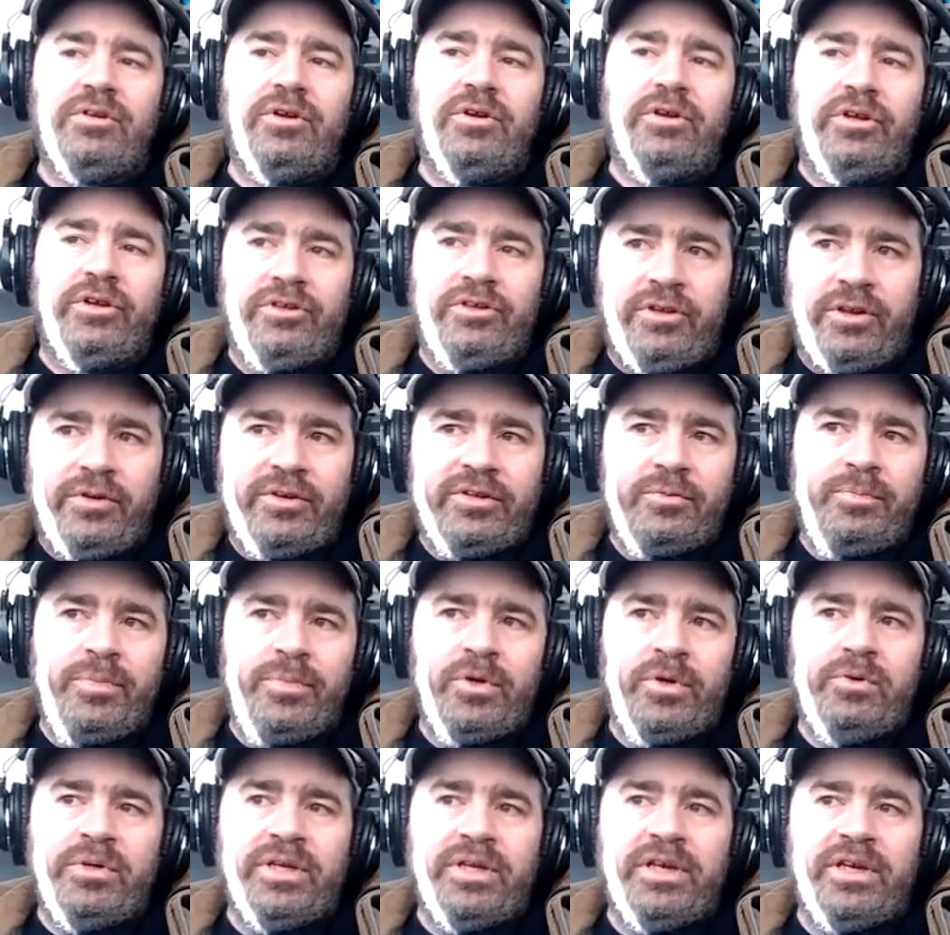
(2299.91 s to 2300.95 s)
It's
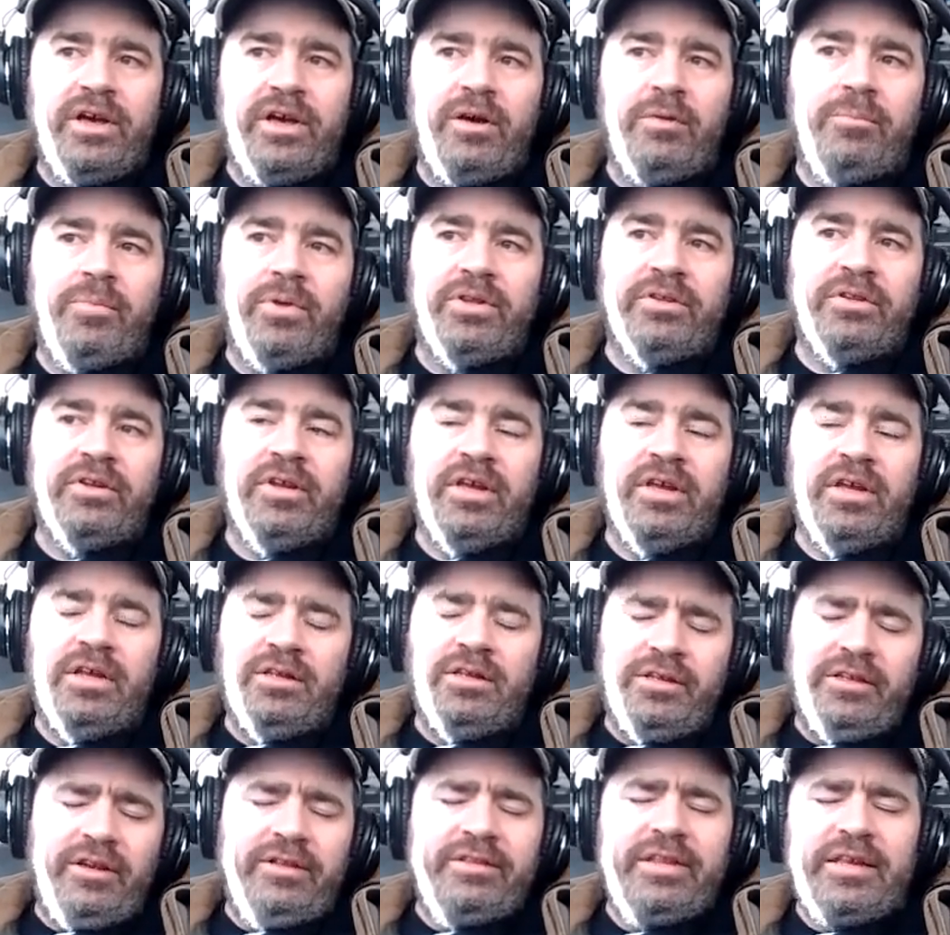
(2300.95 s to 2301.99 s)
building up, and
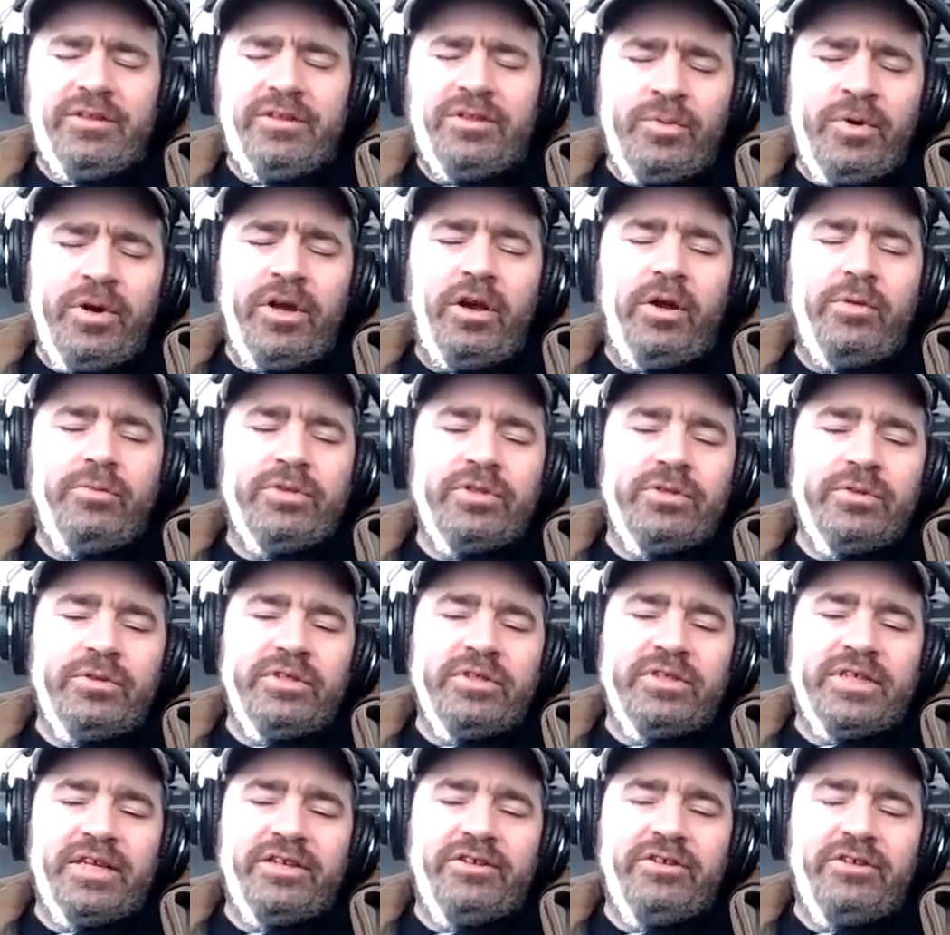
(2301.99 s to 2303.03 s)
that's why I was sort of
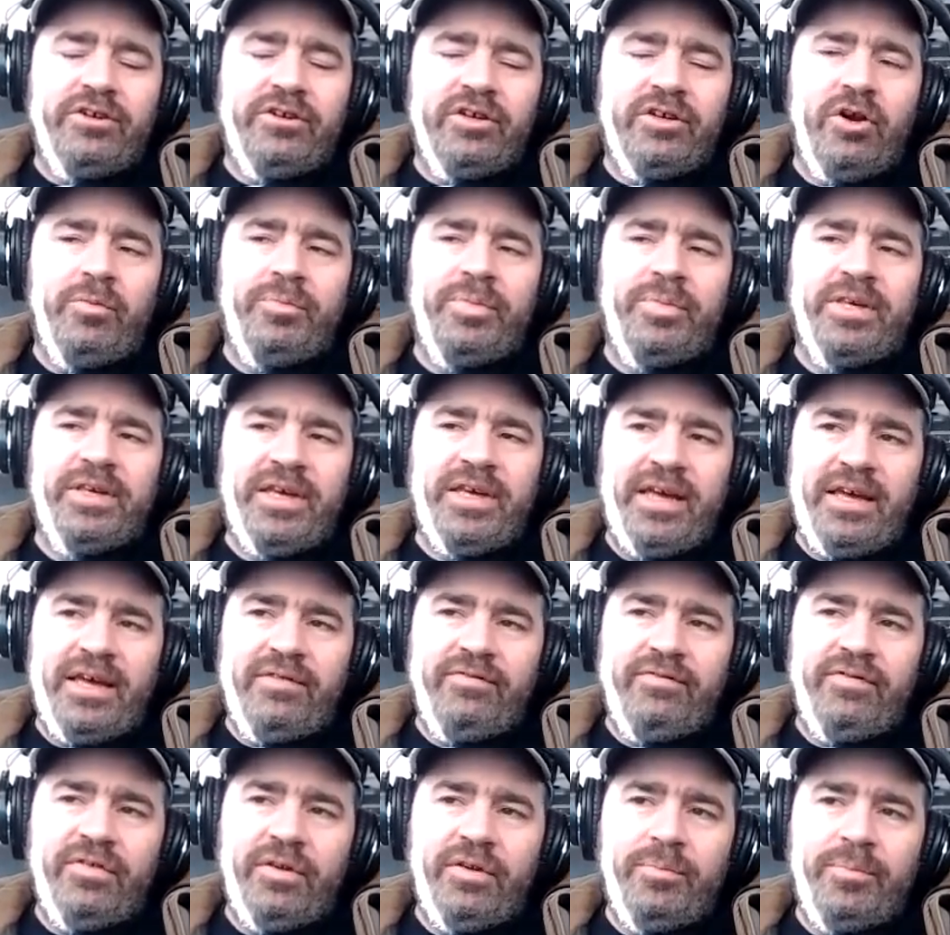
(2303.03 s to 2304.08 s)
saying, you've got to be
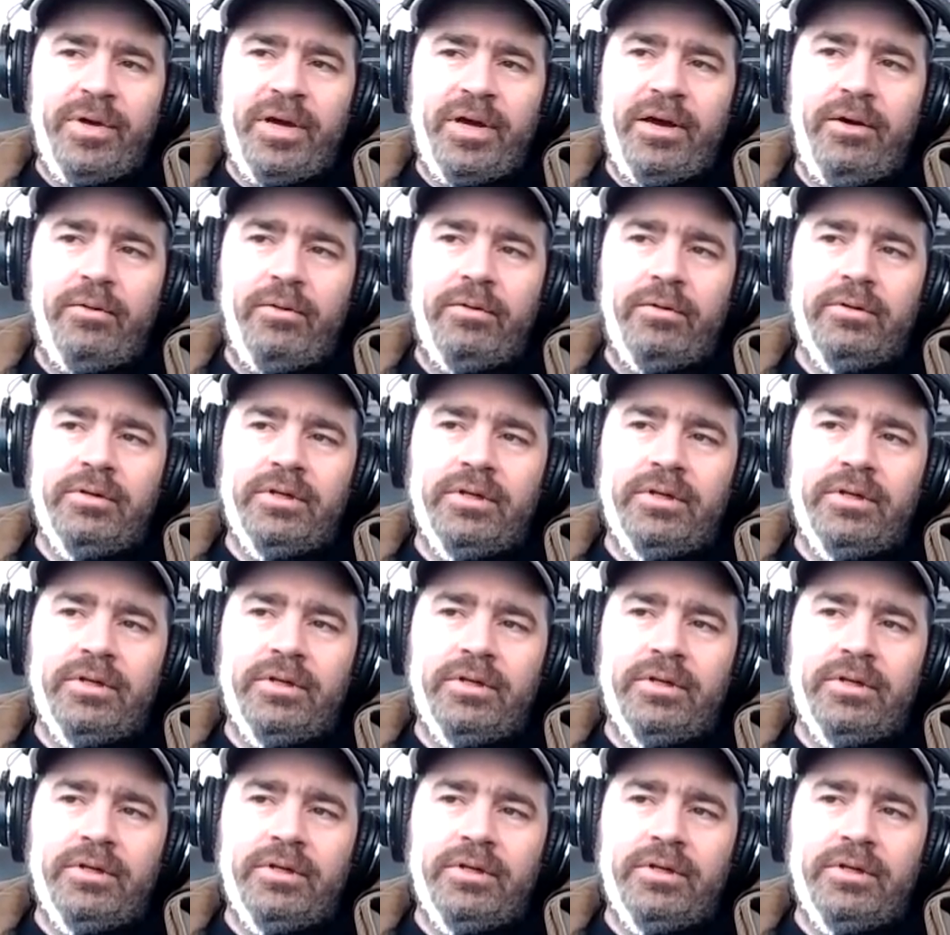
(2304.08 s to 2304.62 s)
careful about